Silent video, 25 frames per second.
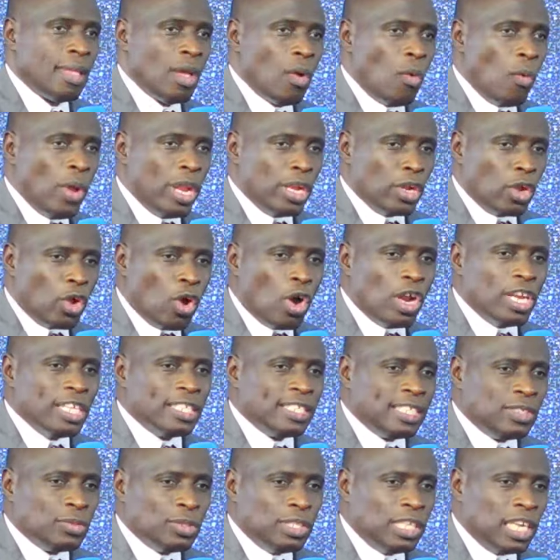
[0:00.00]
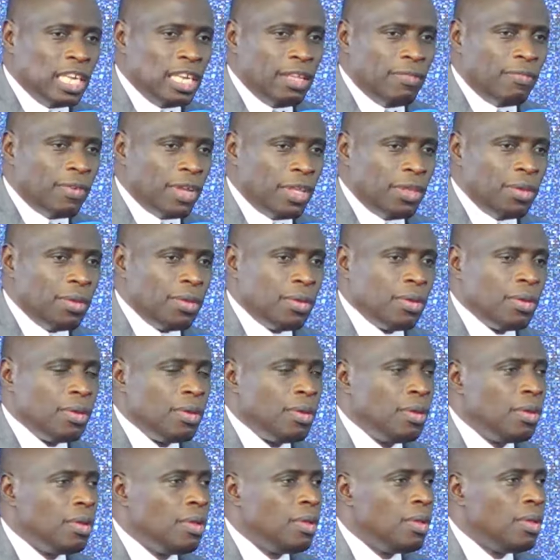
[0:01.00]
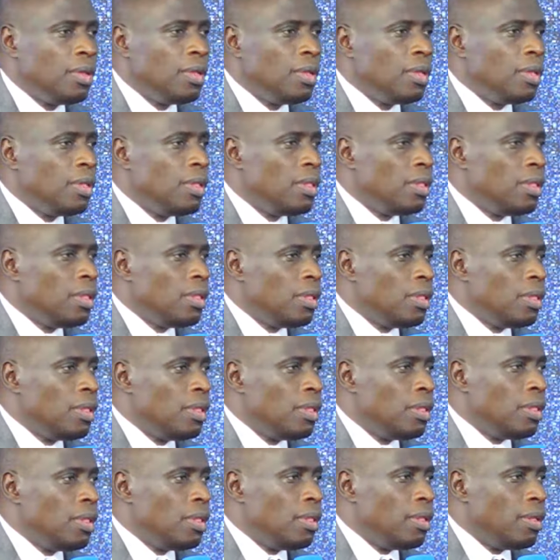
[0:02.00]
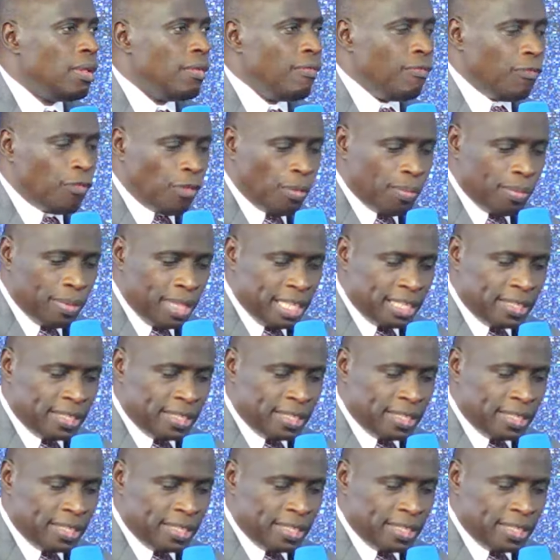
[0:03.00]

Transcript: When God is to deliver you from